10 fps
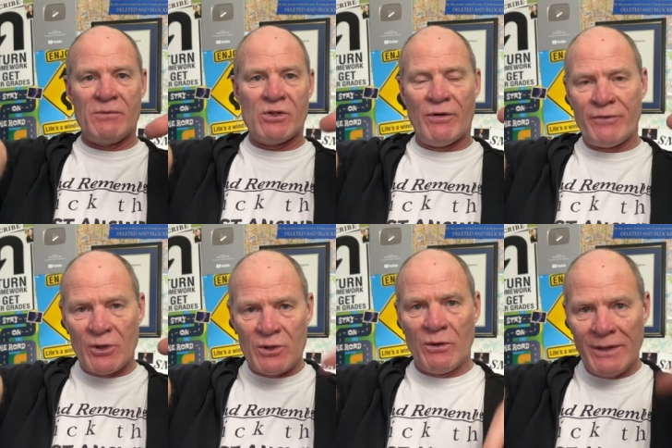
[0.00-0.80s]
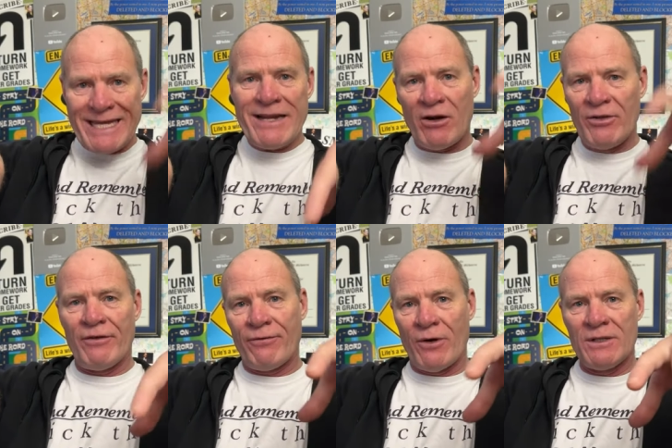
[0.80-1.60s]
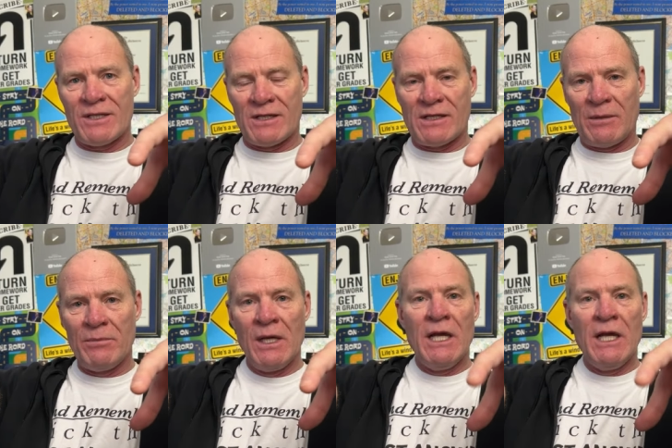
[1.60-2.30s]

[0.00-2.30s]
So if there's a leak on the front system,